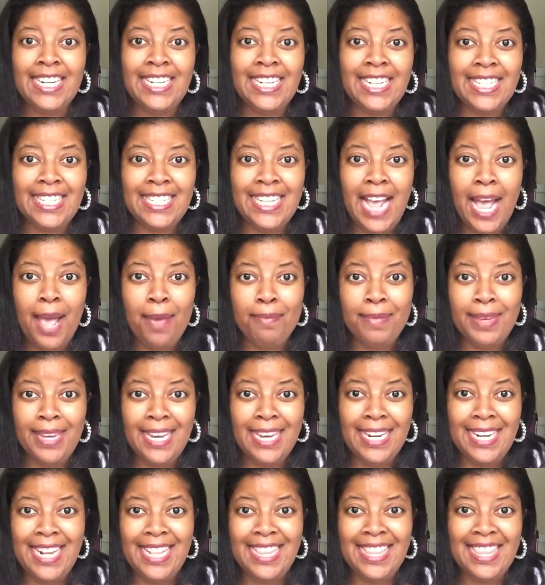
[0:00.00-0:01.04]
does not
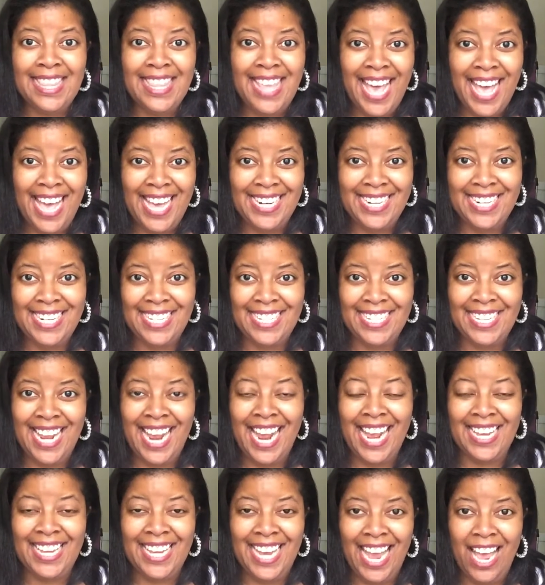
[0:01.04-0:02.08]
mean that does
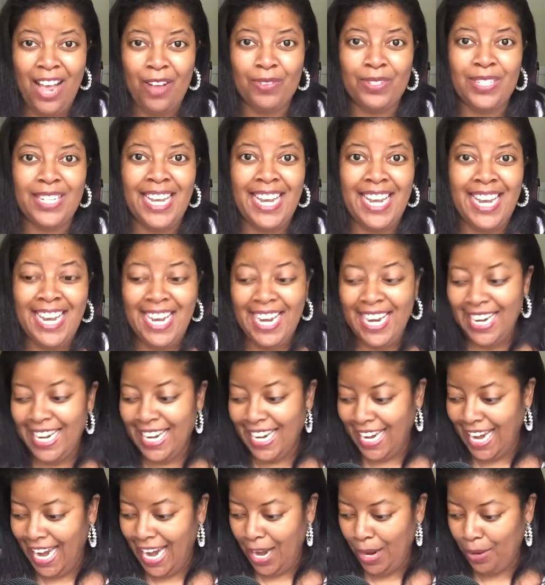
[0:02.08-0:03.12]
not count.
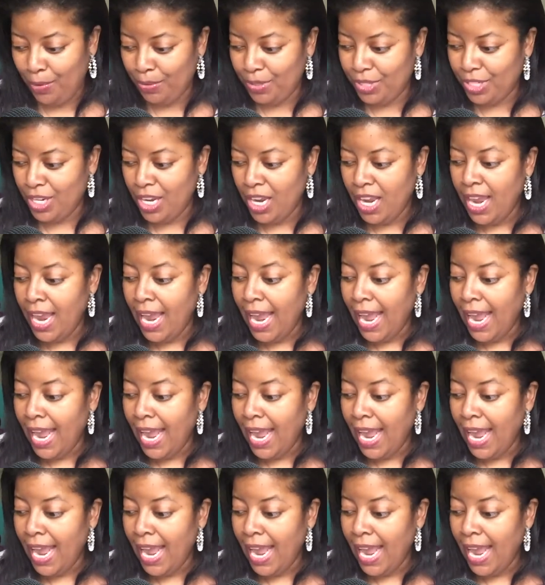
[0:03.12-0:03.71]
It counts.